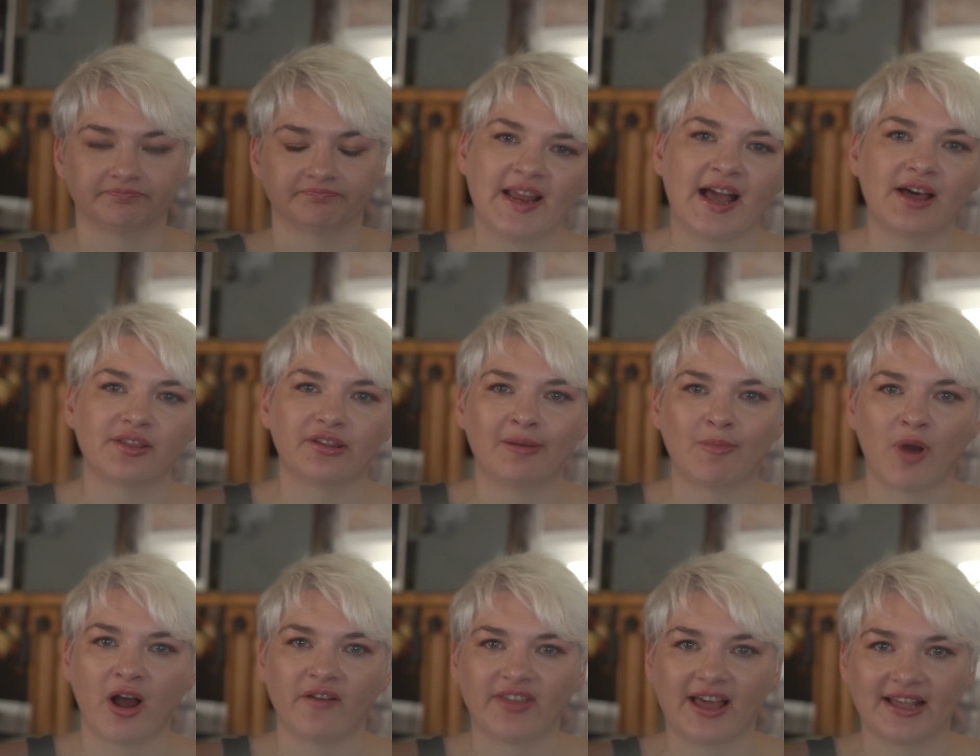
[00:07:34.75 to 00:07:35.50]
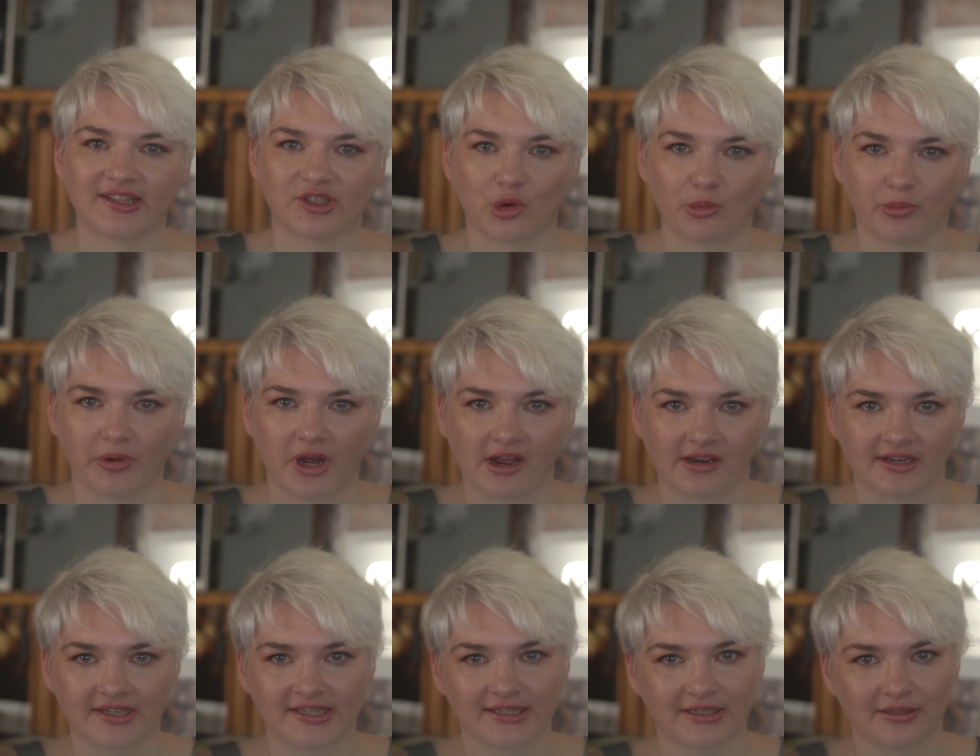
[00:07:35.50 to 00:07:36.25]
Now that I'm off that
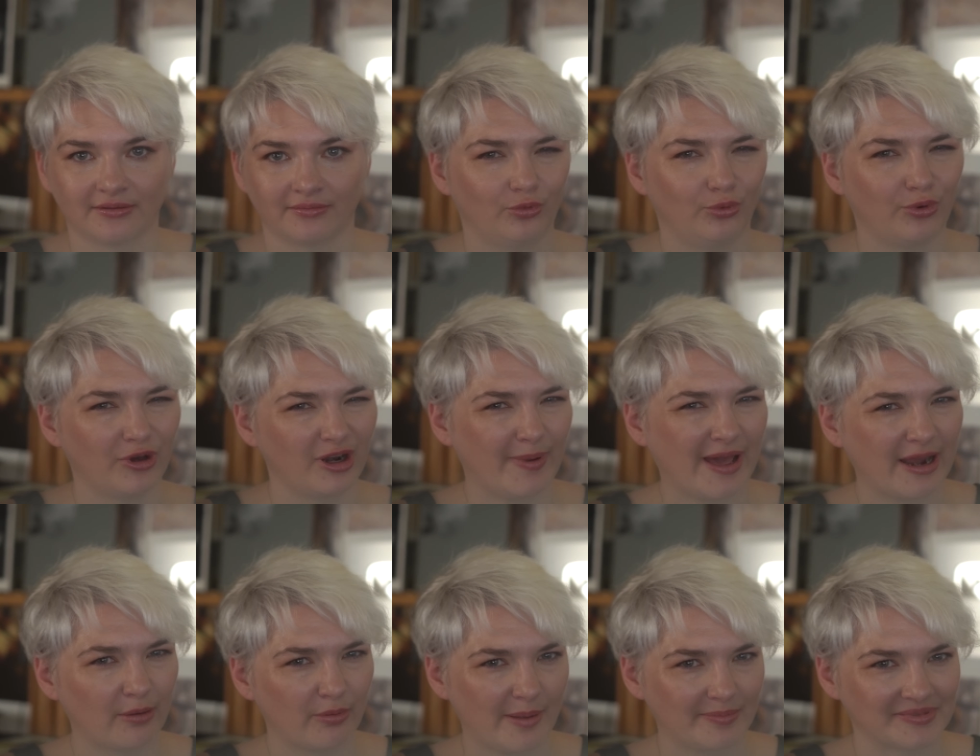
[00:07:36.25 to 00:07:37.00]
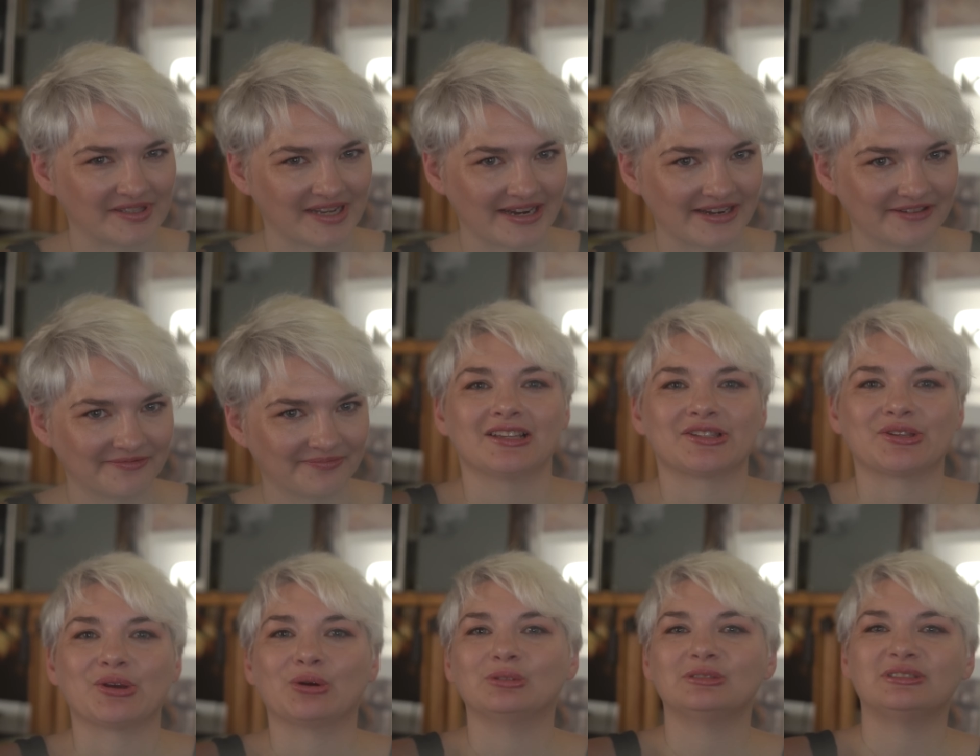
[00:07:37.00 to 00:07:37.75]
soapbox, what about a website?
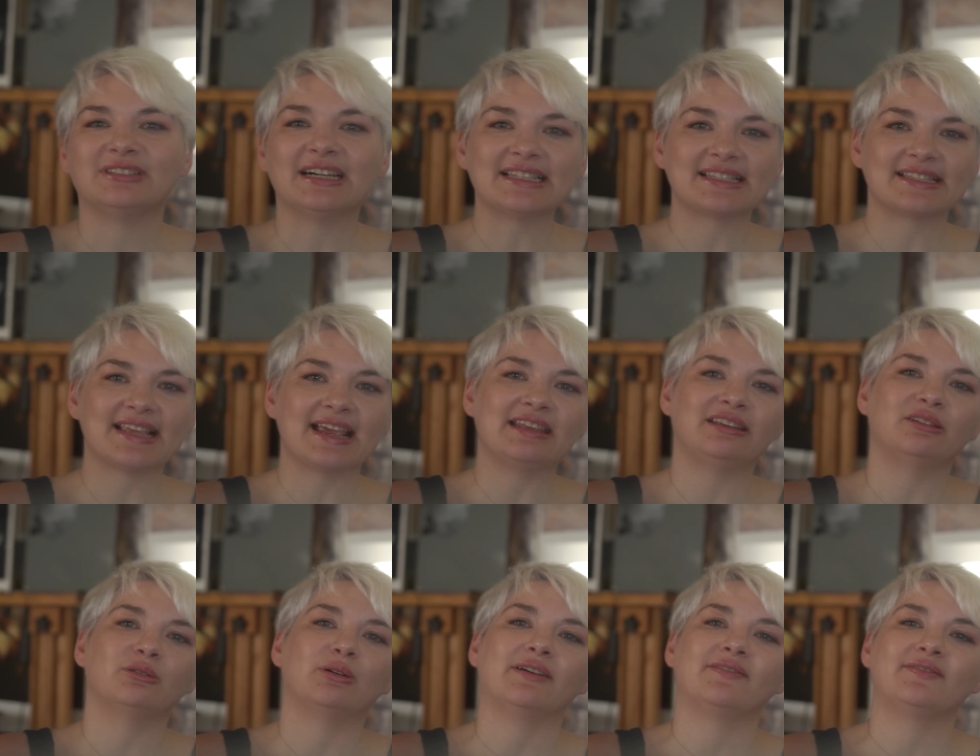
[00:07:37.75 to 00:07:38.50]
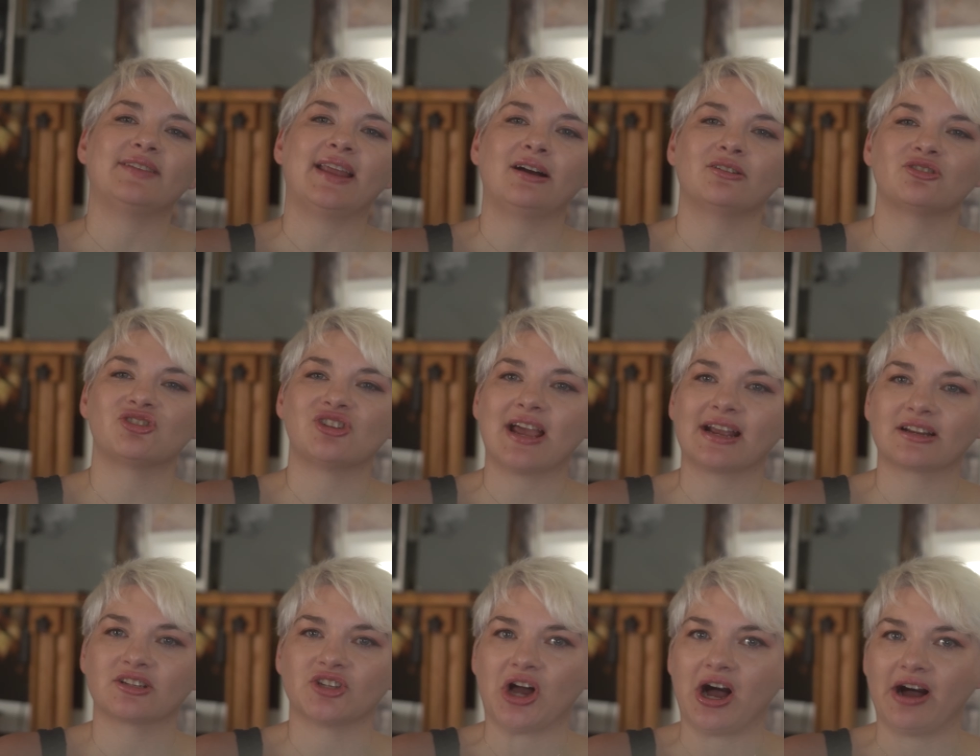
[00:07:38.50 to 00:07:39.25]
So let's say you have now
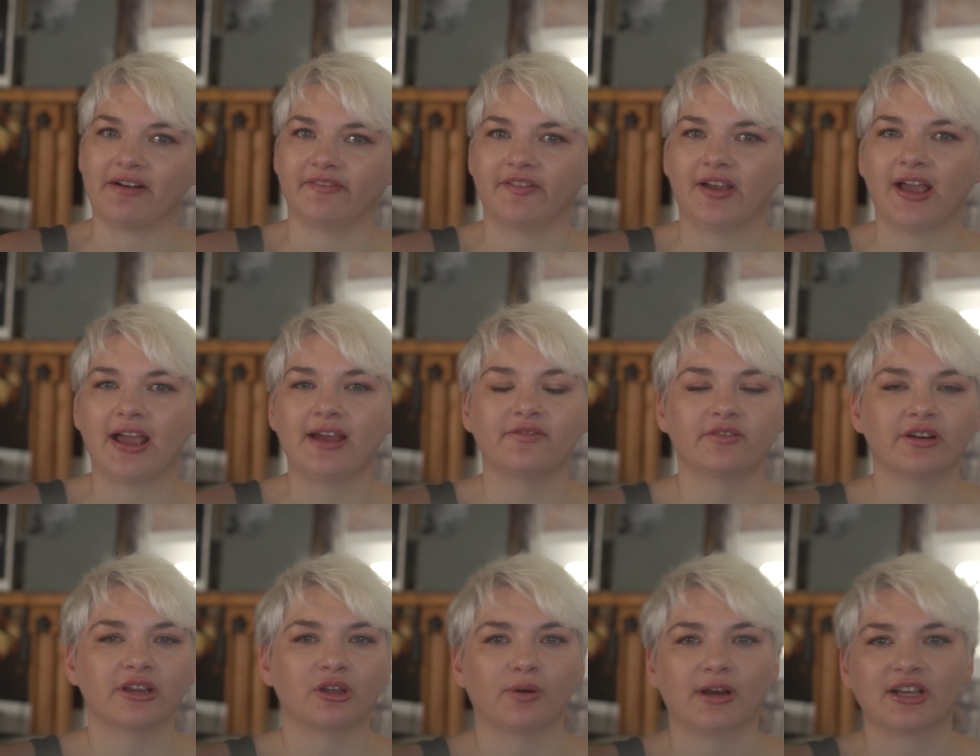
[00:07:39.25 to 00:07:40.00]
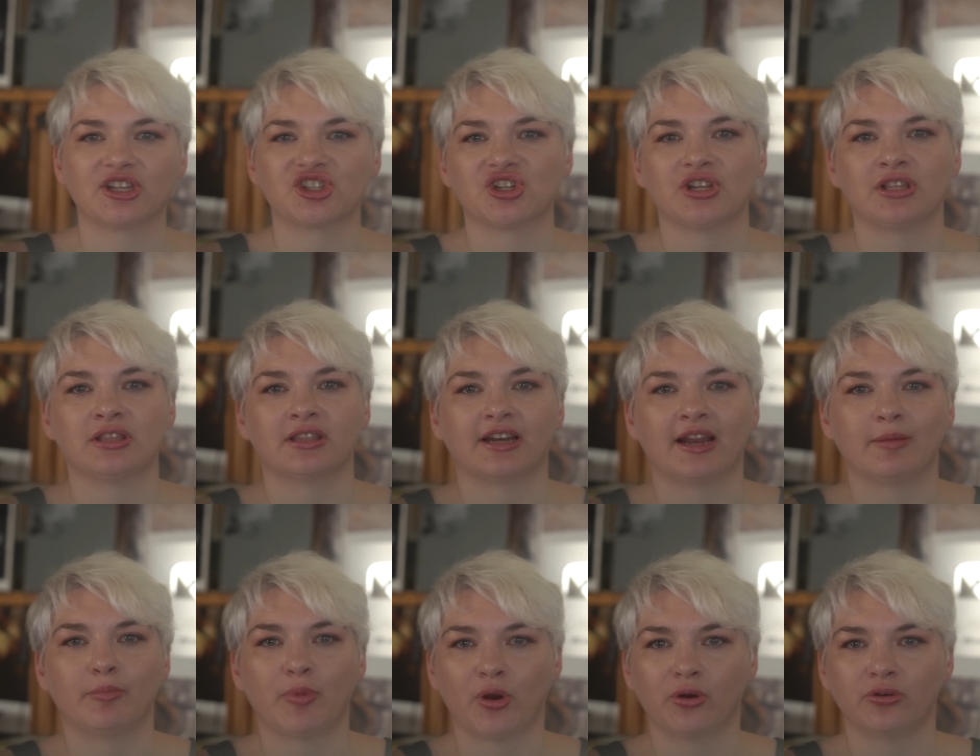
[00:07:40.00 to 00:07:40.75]
checked off every question that
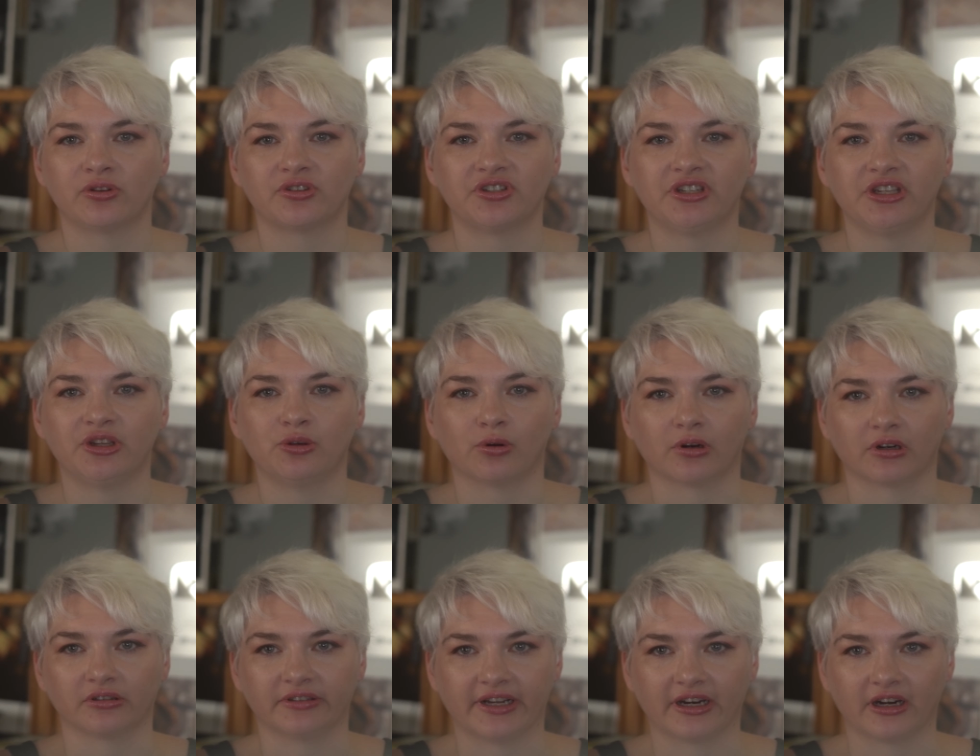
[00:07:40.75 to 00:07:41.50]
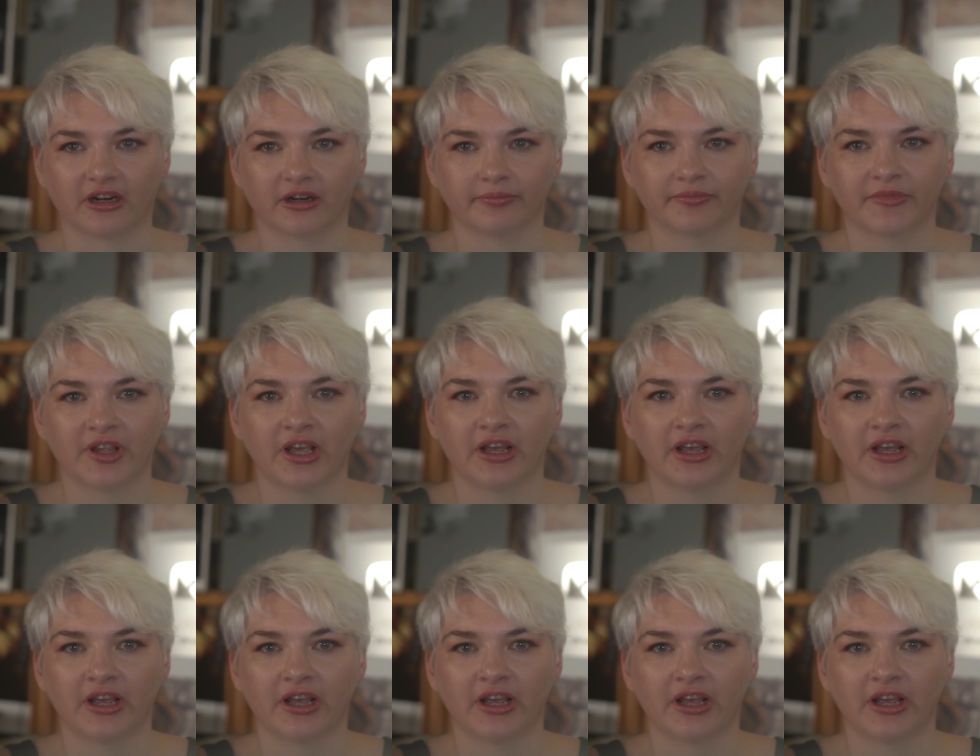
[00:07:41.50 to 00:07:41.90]
I posed to you earlier.